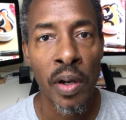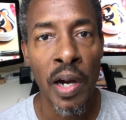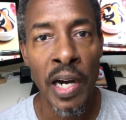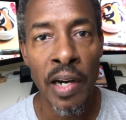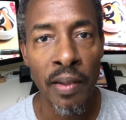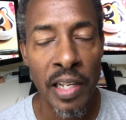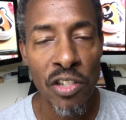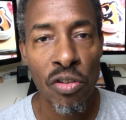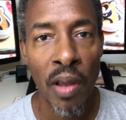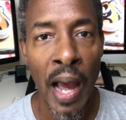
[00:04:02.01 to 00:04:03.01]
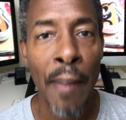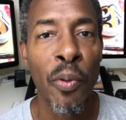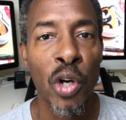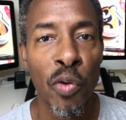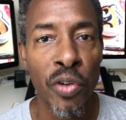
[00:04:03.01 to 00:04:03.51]
let's hop
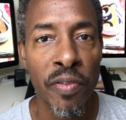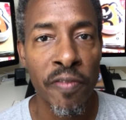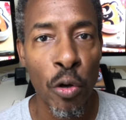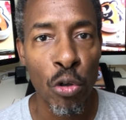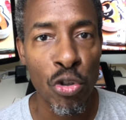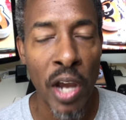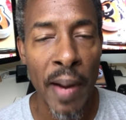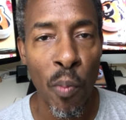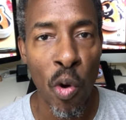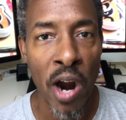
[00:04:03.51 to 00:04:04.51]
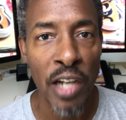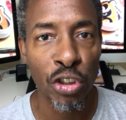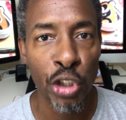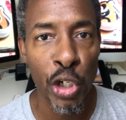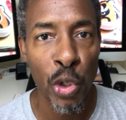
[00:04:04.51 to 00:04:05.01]
on over to Photoshop, where I'll
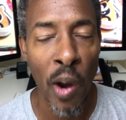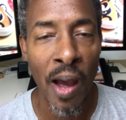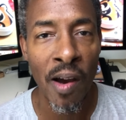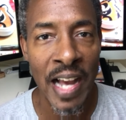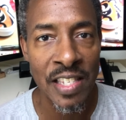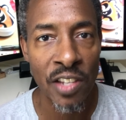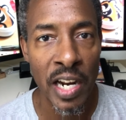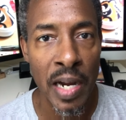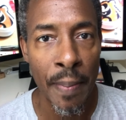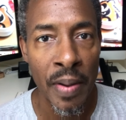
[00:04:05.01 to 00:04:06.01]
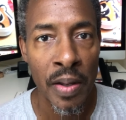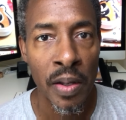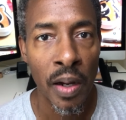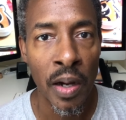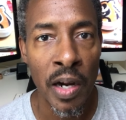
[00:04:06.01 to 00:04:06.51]
show you how I set up
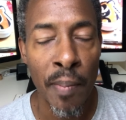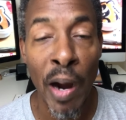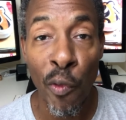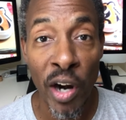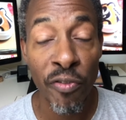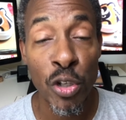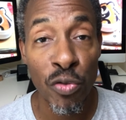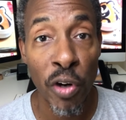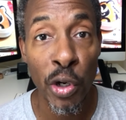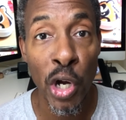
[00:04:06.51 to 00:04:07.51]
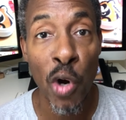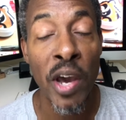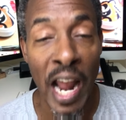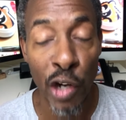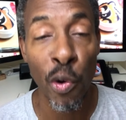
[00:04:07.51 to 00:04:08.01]
my reference photo
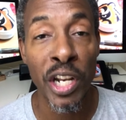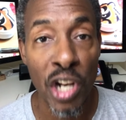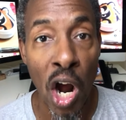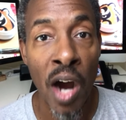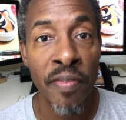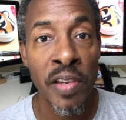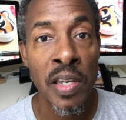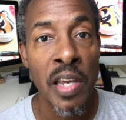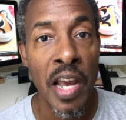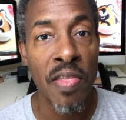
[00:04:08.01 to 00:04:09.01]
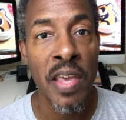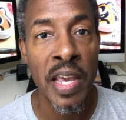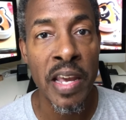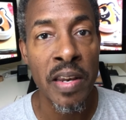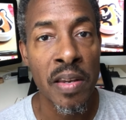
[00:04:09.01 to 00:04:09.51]
and I grid it off, and
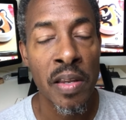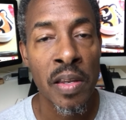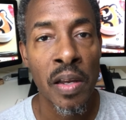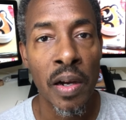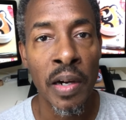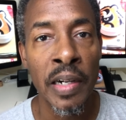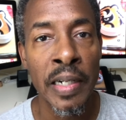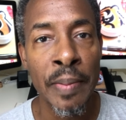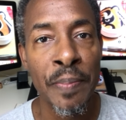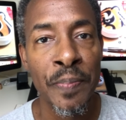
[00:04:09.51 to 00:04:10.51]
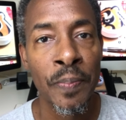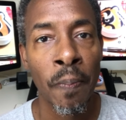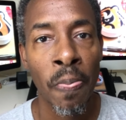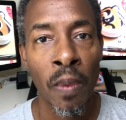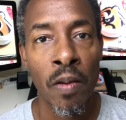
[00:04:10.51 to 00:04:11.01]
then
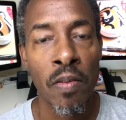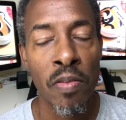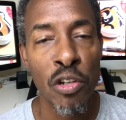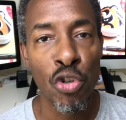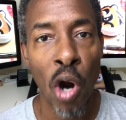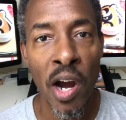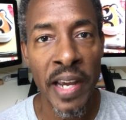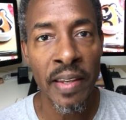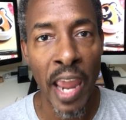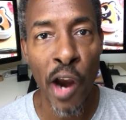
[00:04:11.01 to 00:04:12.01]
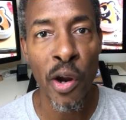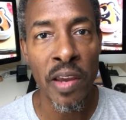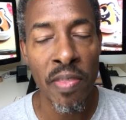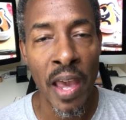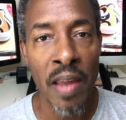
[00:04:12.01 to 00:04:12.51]
the drawing area
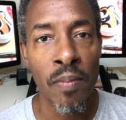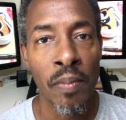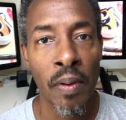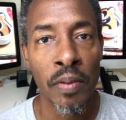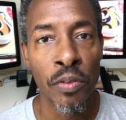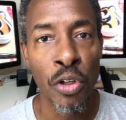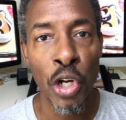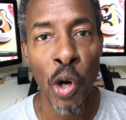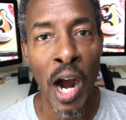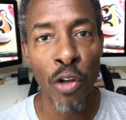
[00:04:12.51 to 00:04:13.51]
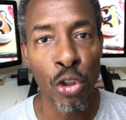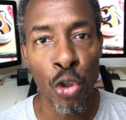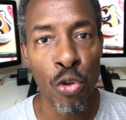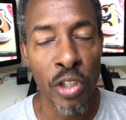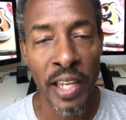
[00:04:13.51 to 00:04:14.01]
that I'll
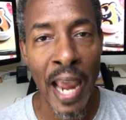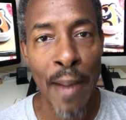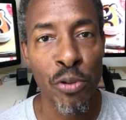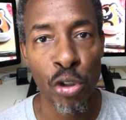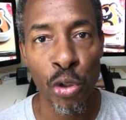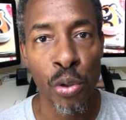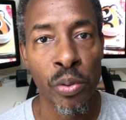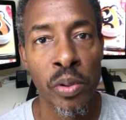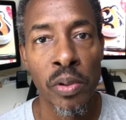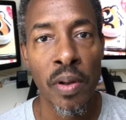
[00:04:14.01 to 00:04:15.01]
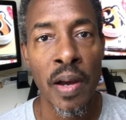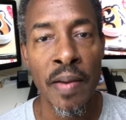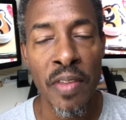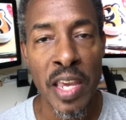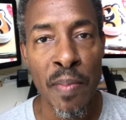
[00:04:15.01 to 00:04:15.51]
use to capture
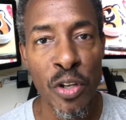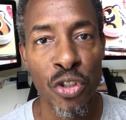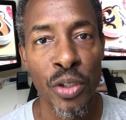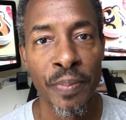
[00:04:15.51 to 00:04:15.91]
the image.